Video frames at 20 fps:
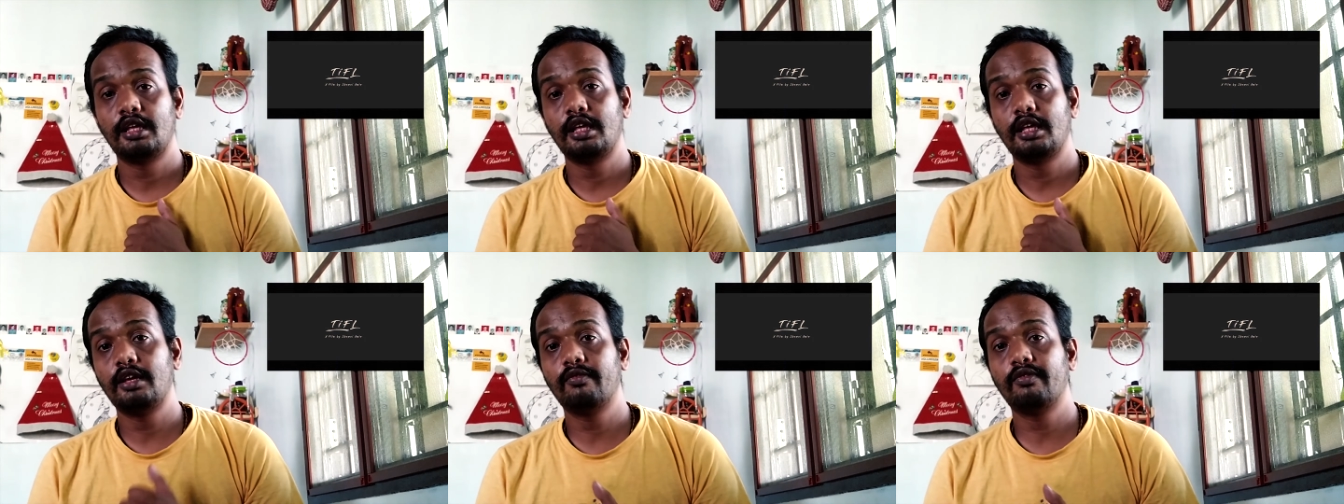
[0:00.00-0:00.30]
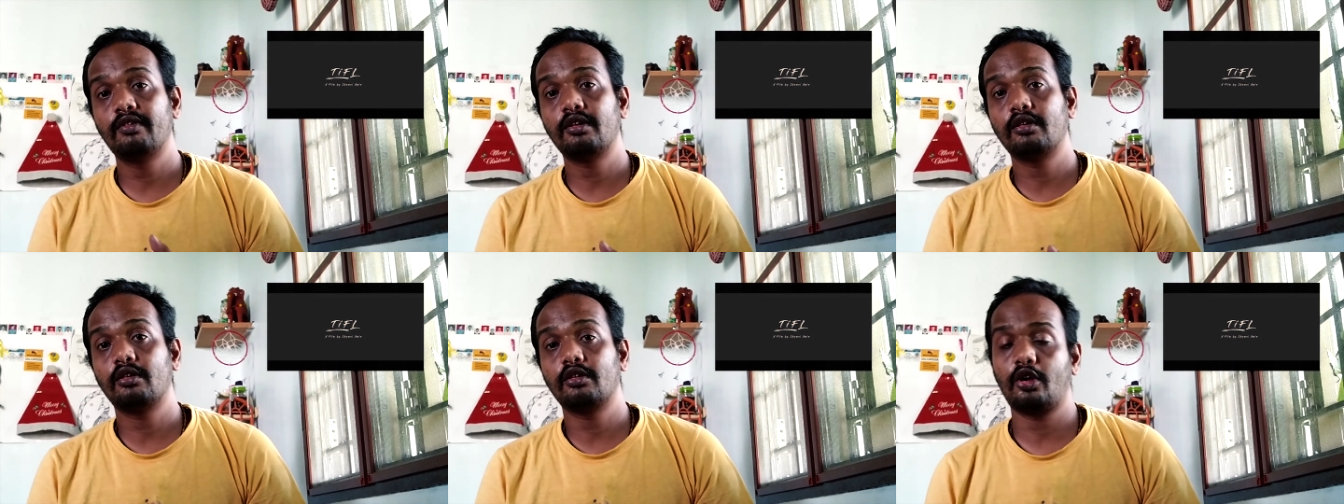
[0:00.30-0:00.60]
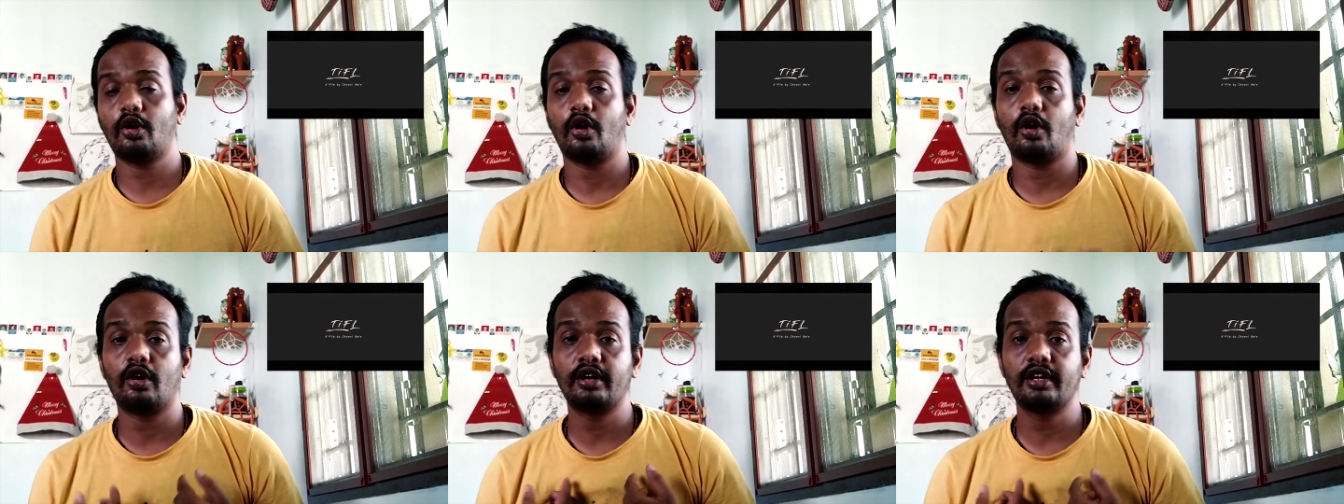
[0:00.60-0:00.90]
even
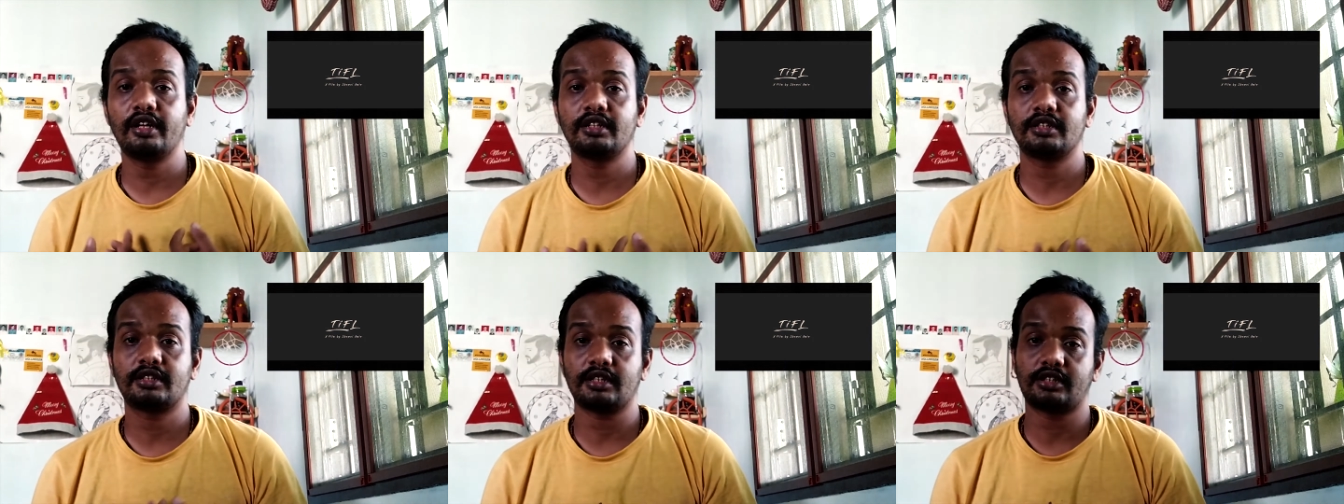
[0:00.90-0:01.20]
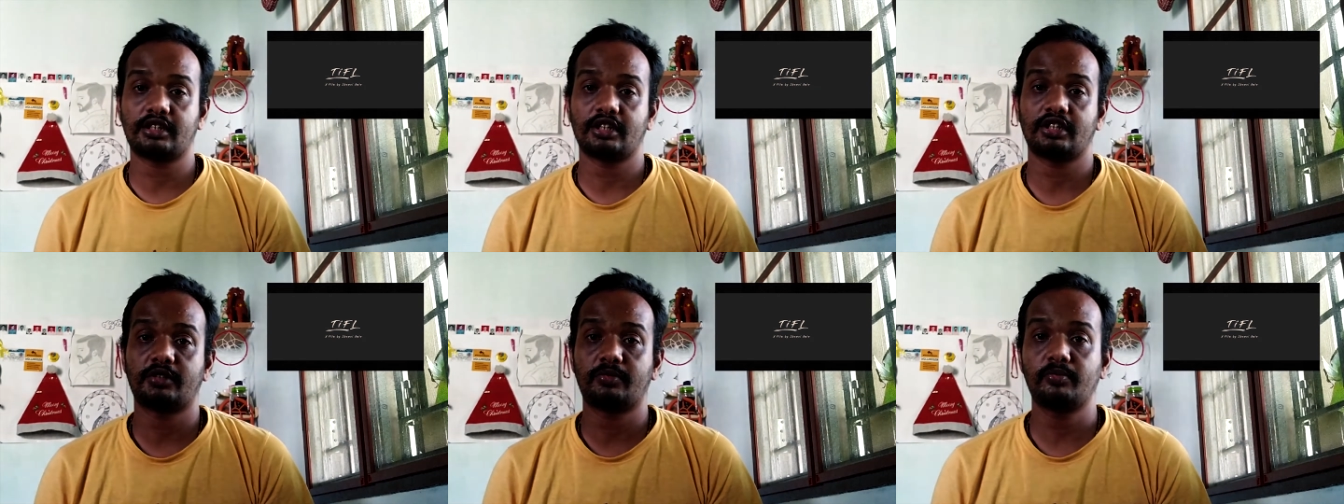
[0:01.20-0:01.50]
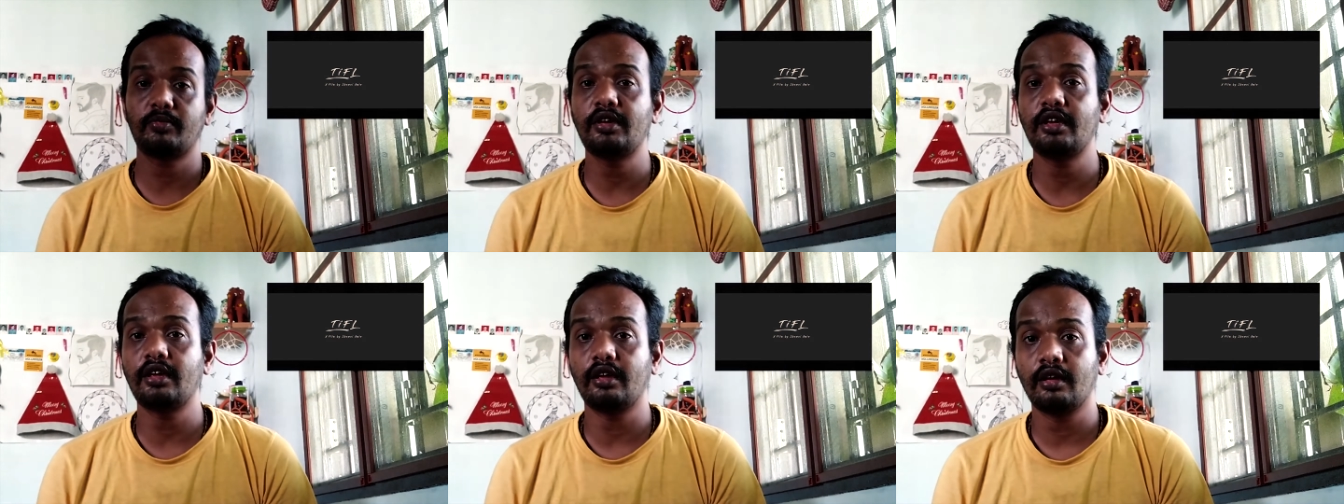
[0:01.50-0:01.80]
the audience such as
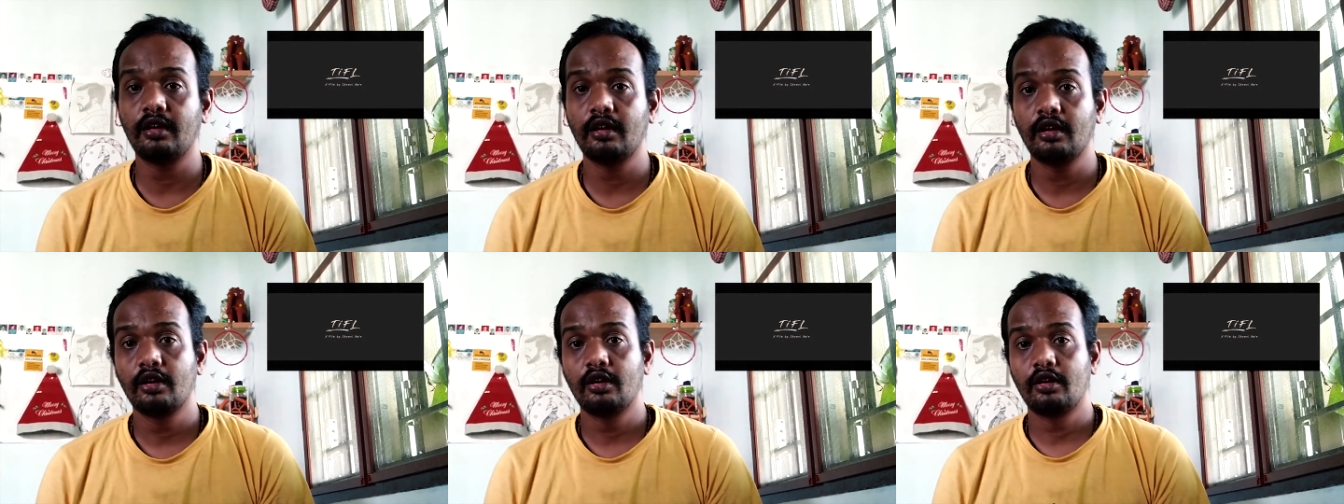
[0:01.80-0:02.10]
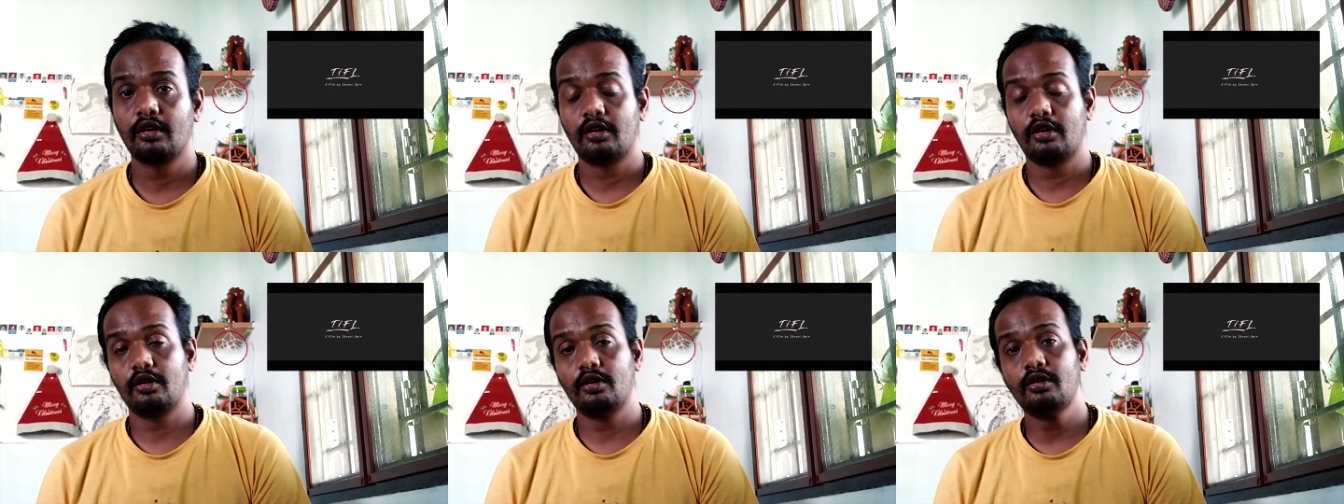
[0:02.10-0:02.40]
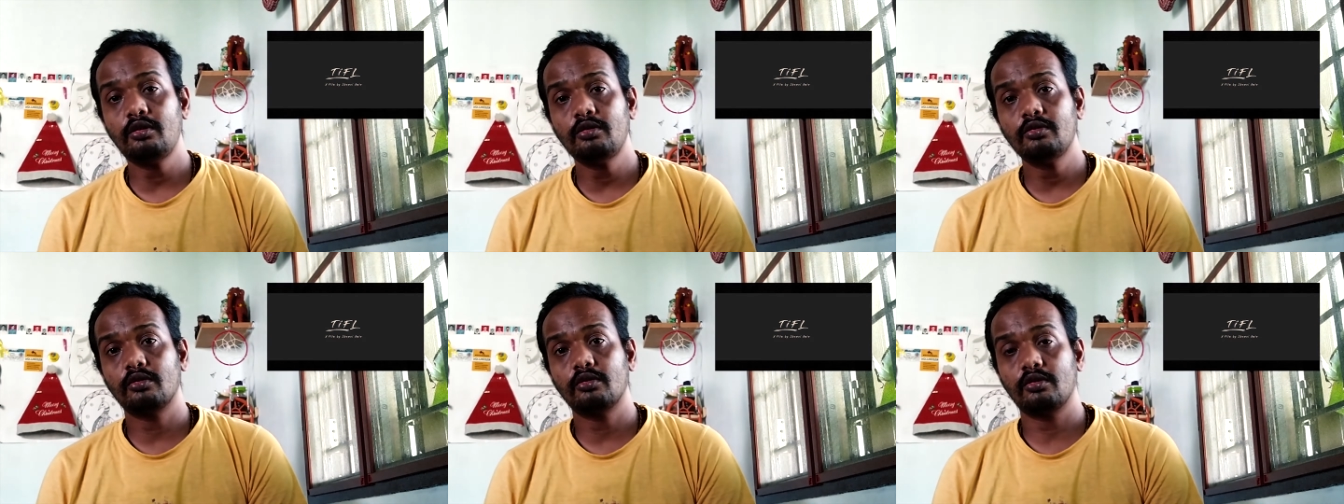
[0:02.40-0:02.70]
me,
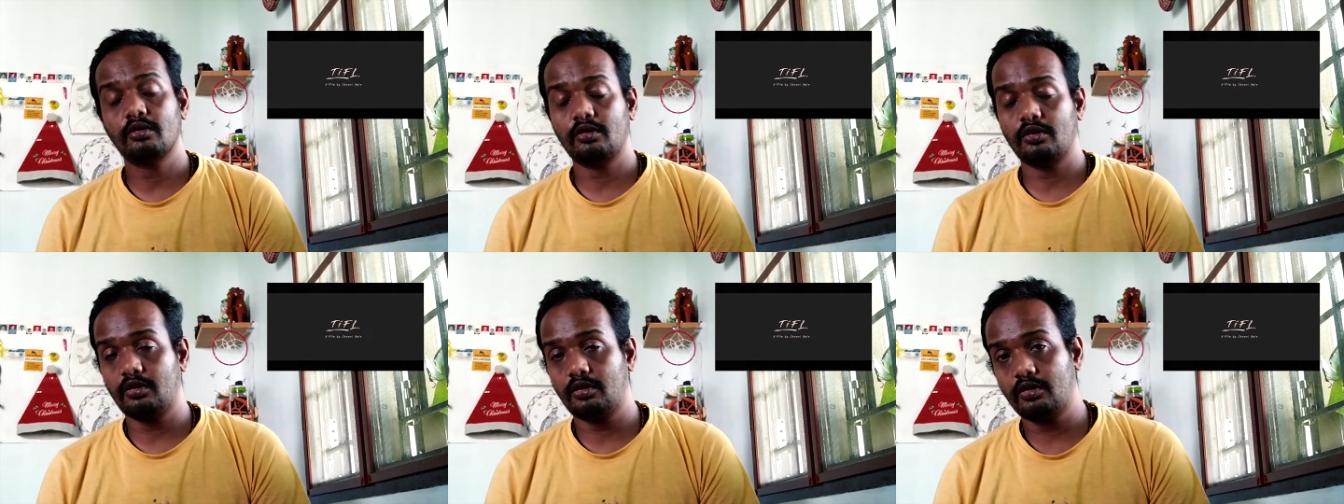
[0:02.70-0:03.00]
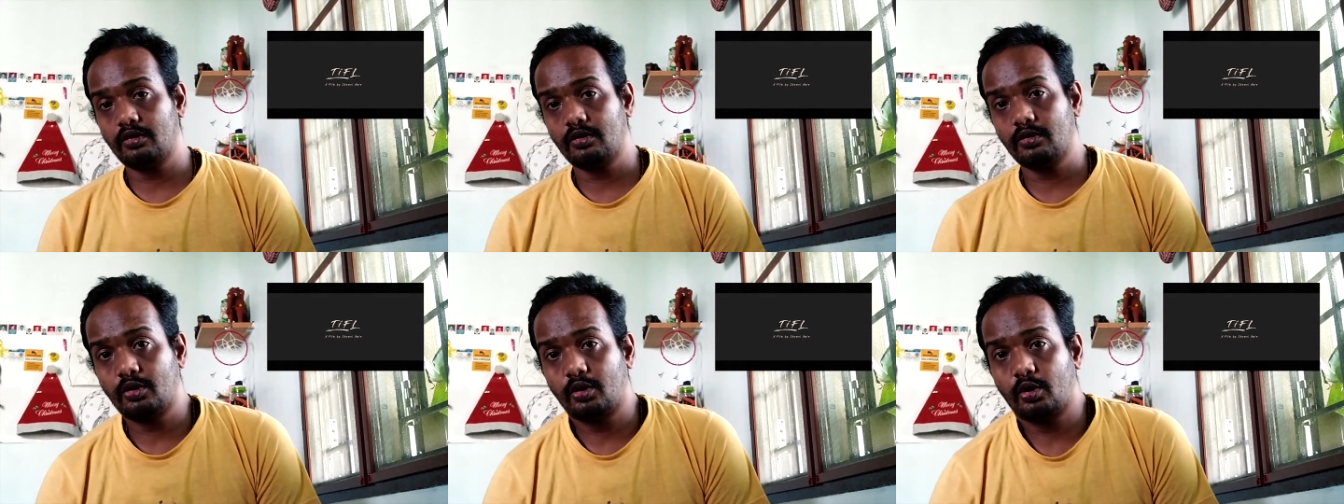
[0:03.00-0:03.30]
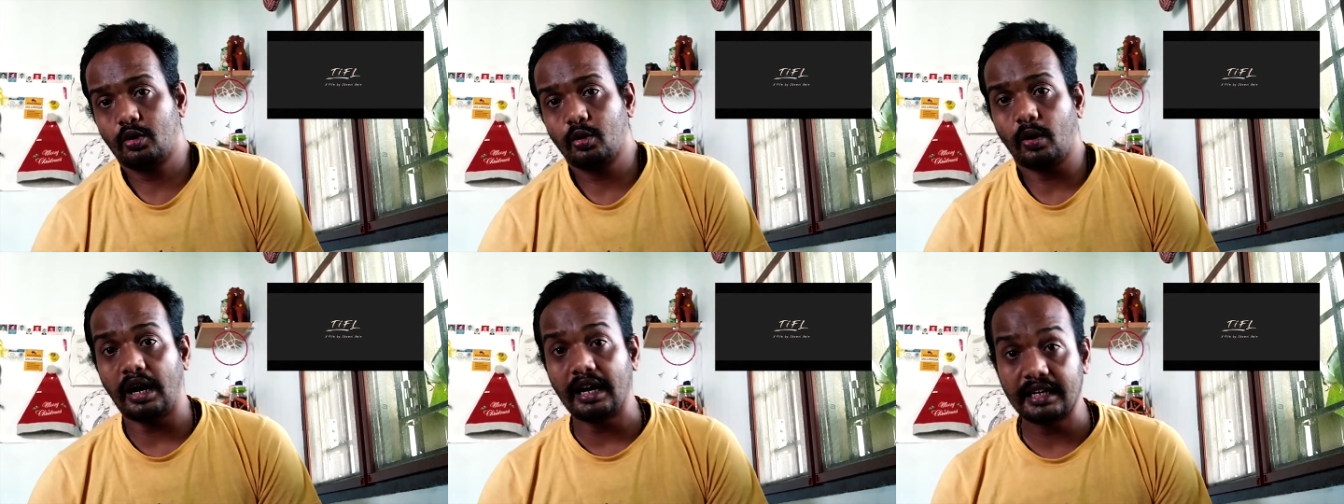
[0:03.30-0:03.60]

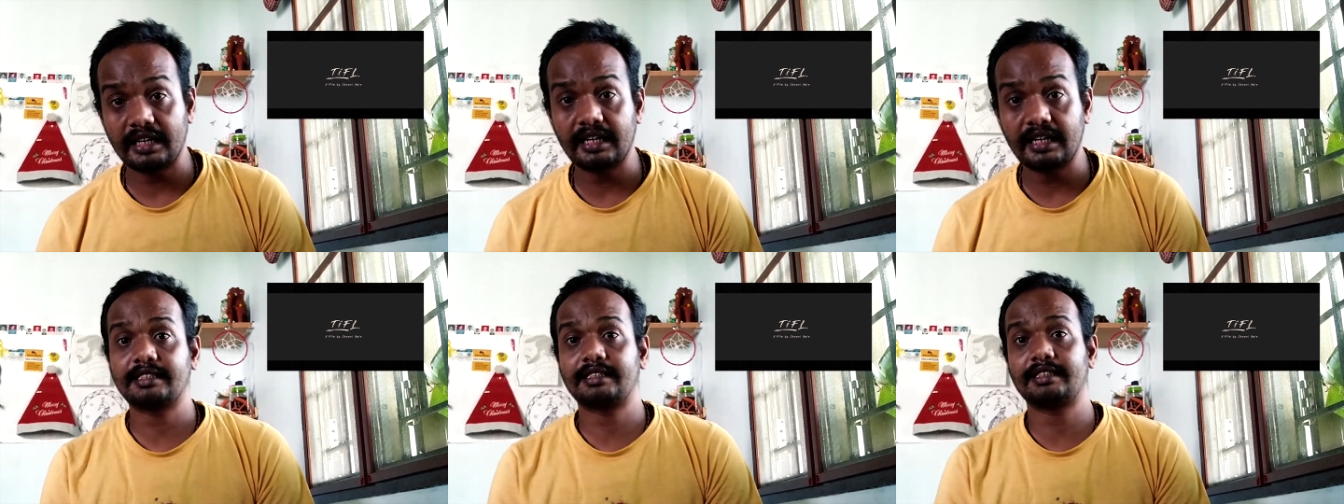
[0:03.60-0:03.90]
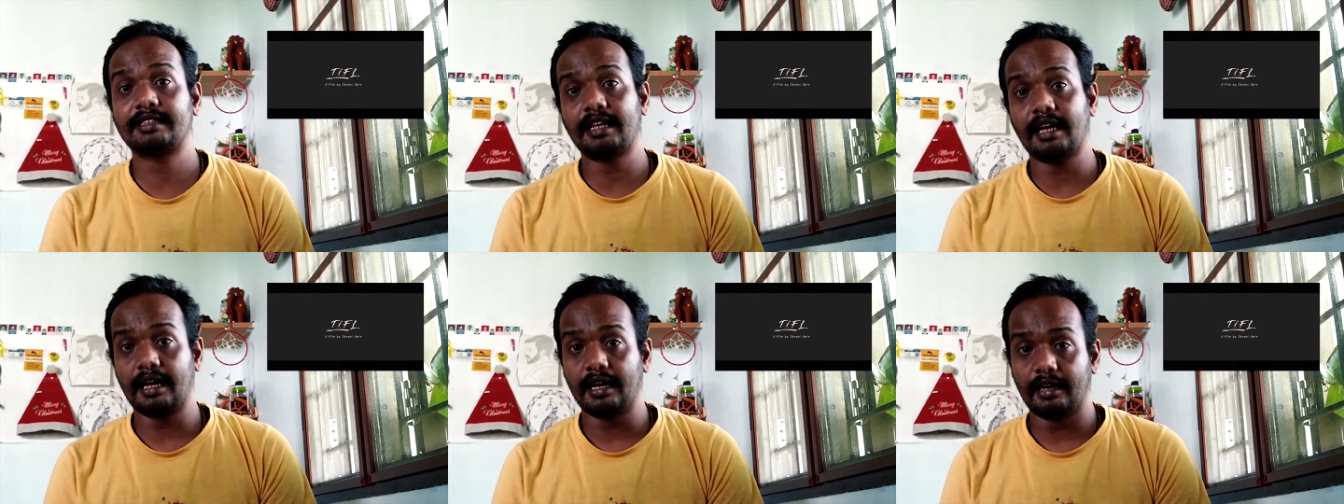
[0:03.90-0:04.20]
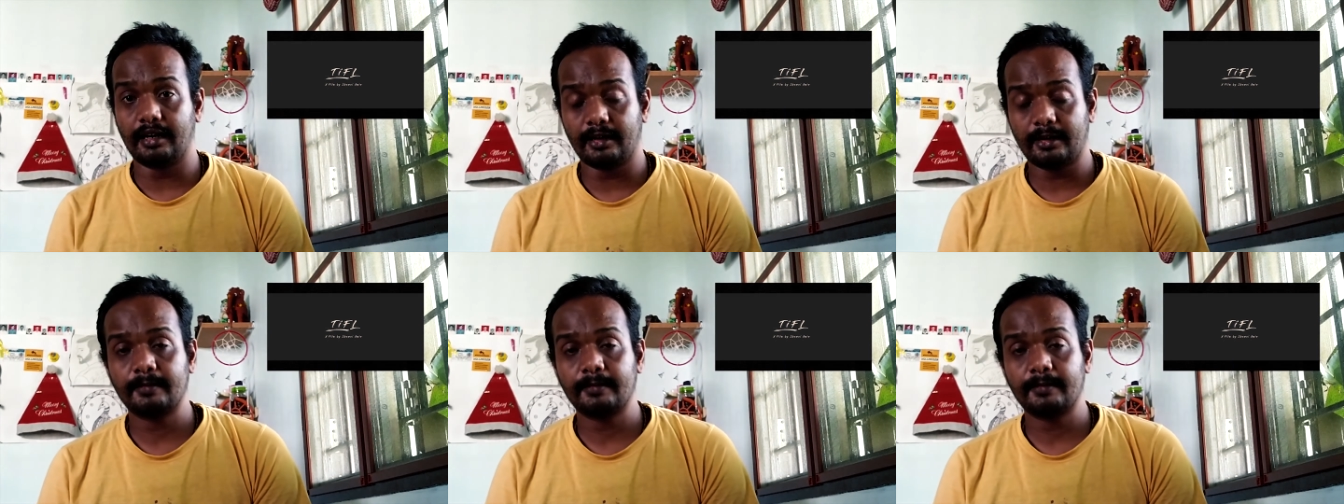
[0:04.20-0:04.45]
to understand,